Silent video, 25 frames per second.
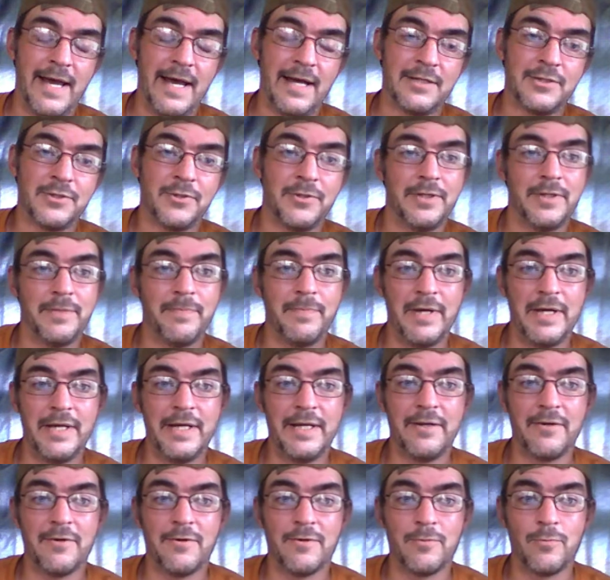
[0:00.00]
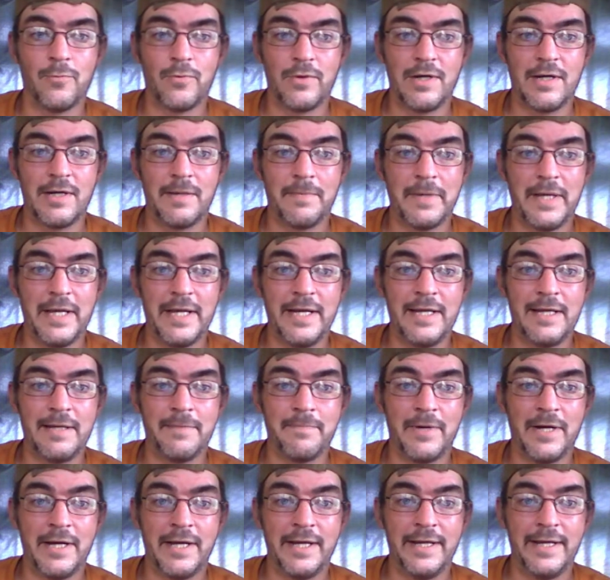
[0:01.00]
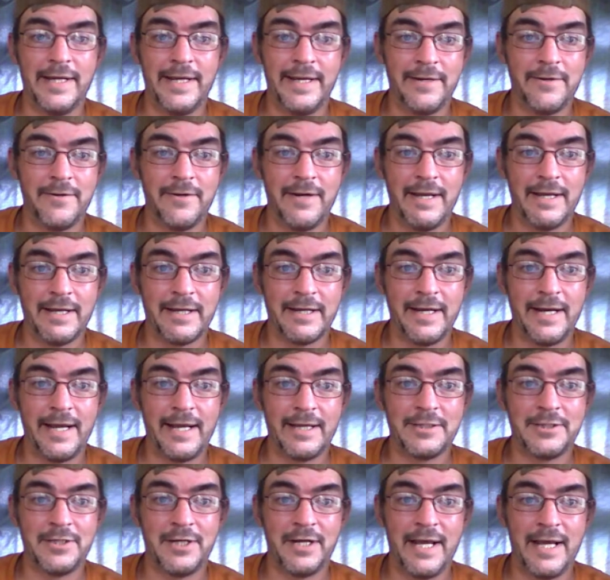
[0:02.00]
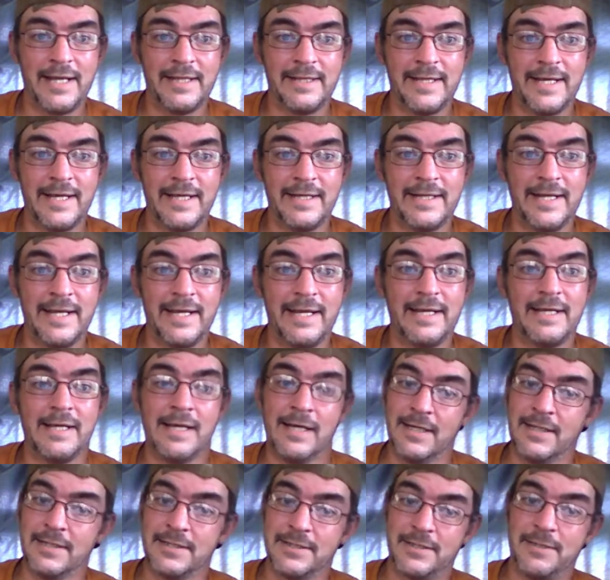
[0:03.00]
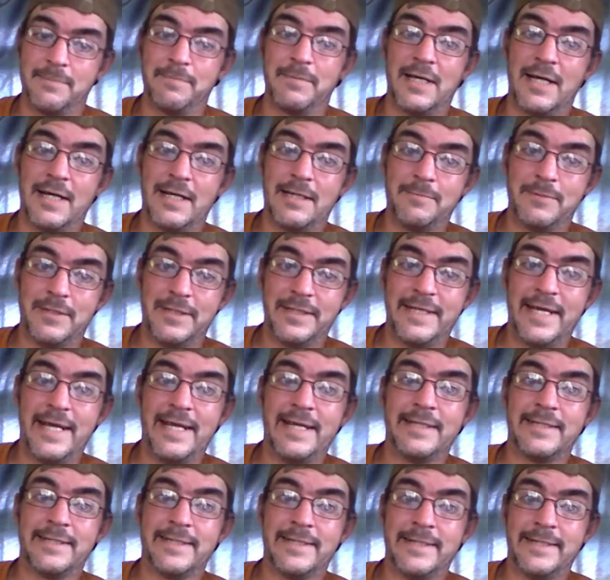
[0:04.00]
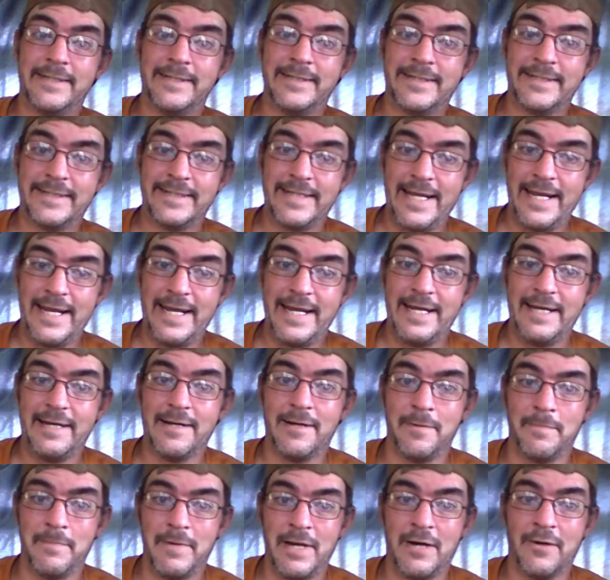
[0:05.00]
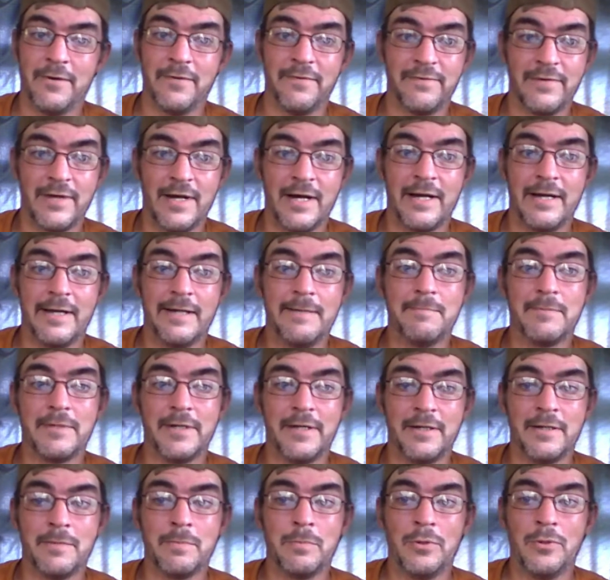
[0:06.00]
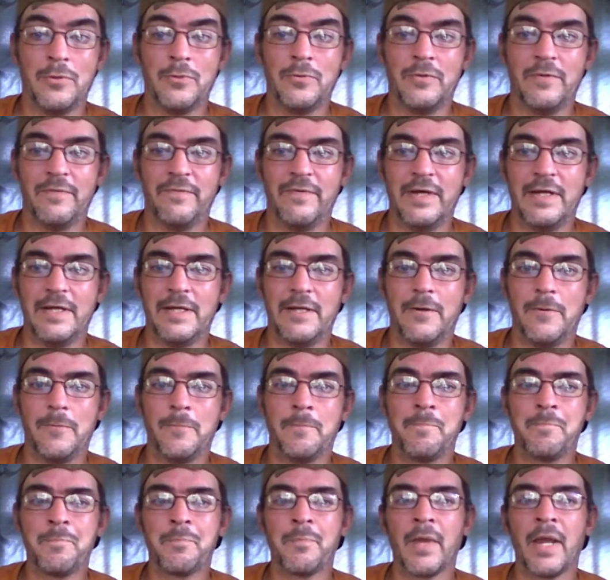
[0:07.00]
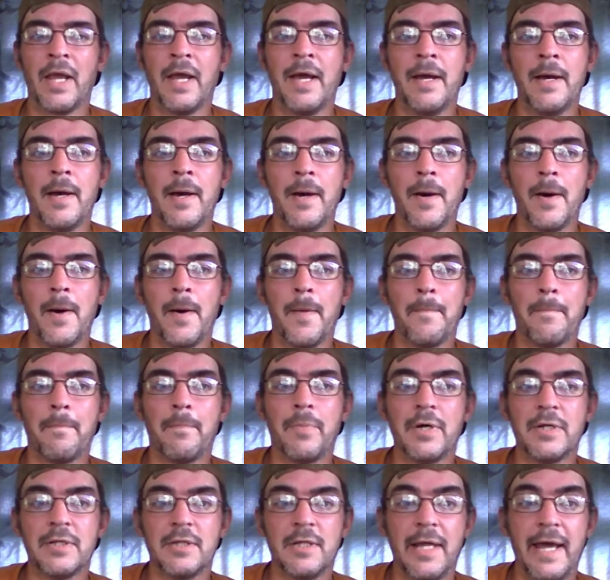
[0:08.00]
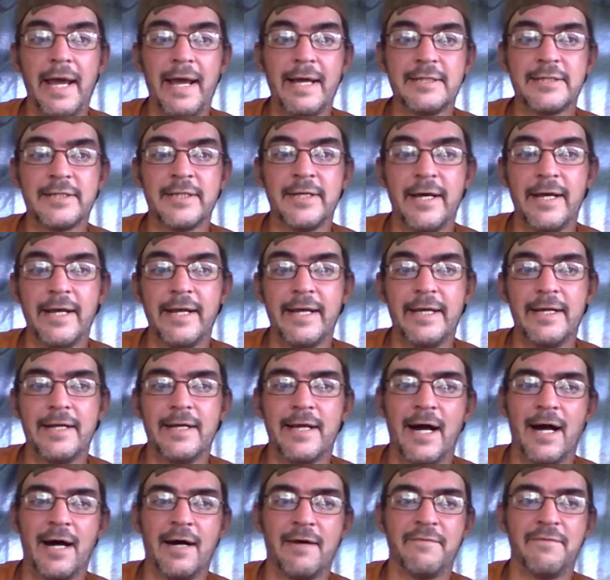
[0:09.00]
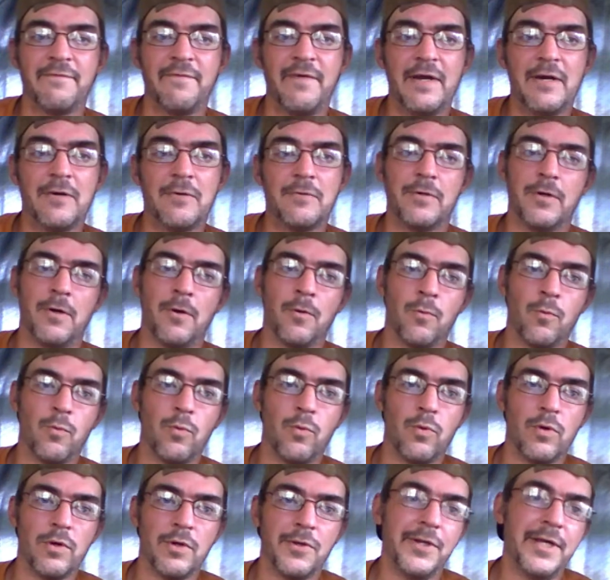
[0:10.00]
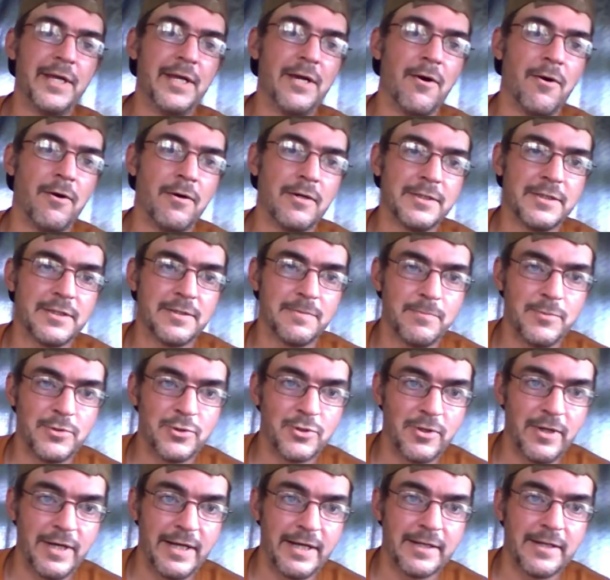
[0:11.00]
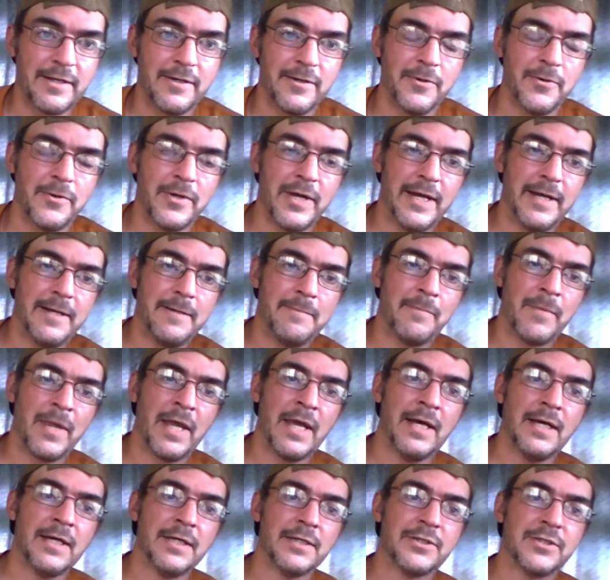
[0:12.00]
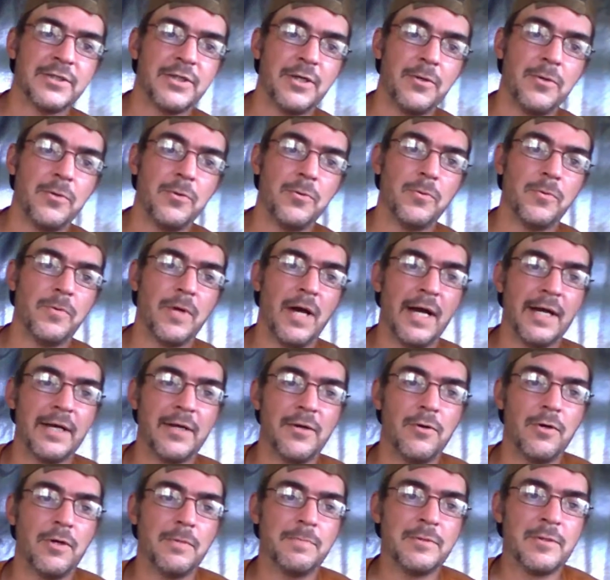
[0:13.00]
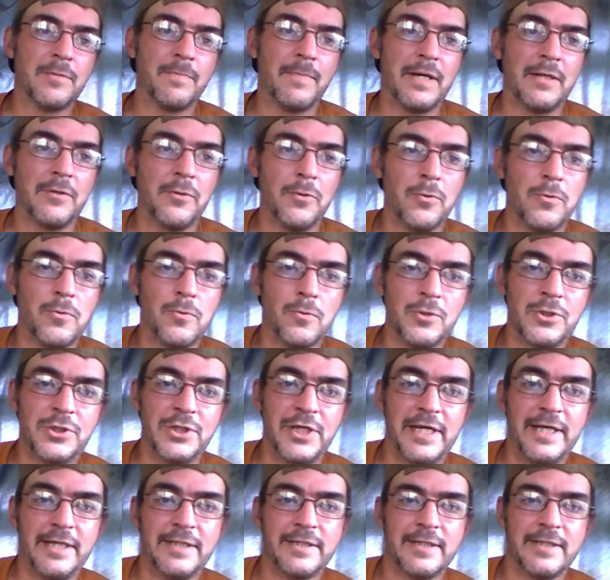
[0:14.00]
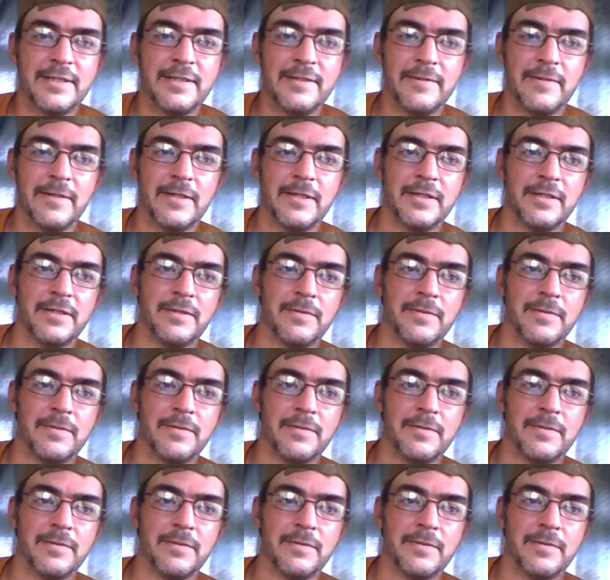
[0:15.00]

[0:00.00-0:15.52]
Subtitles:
actually, depending on where I'm getting my internet connection at that day, sometimes it takes an insane amount of time to upload the video. But last night I found a really awesome trick. Okay, so I go up to my local Sheets, and